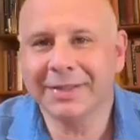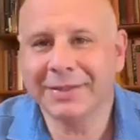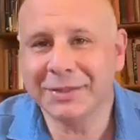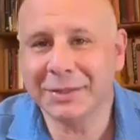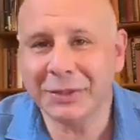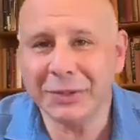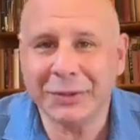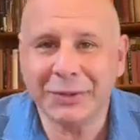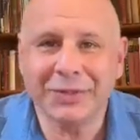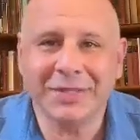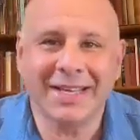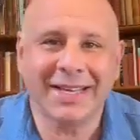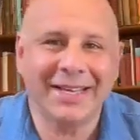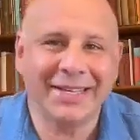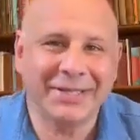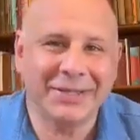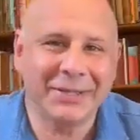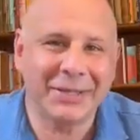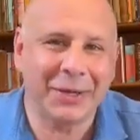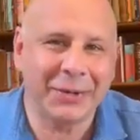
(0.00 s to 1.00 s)
do's
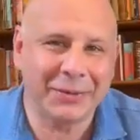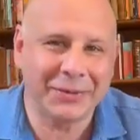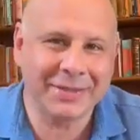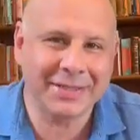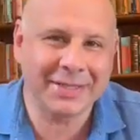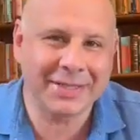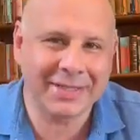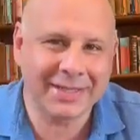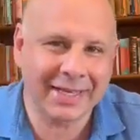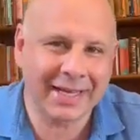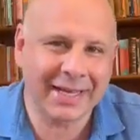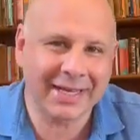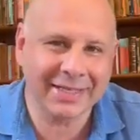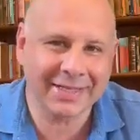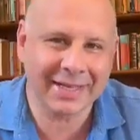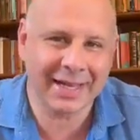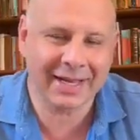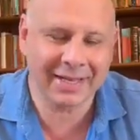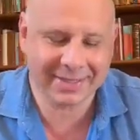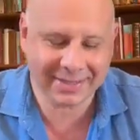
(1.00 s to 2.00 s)
and don'ts
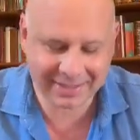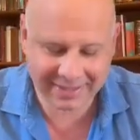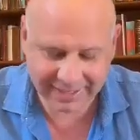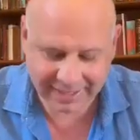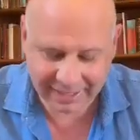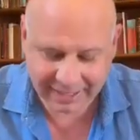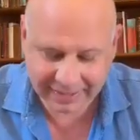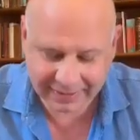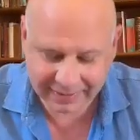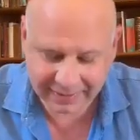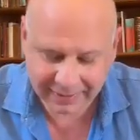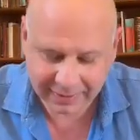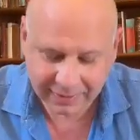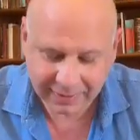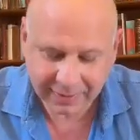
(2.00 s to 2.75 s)
as I see it.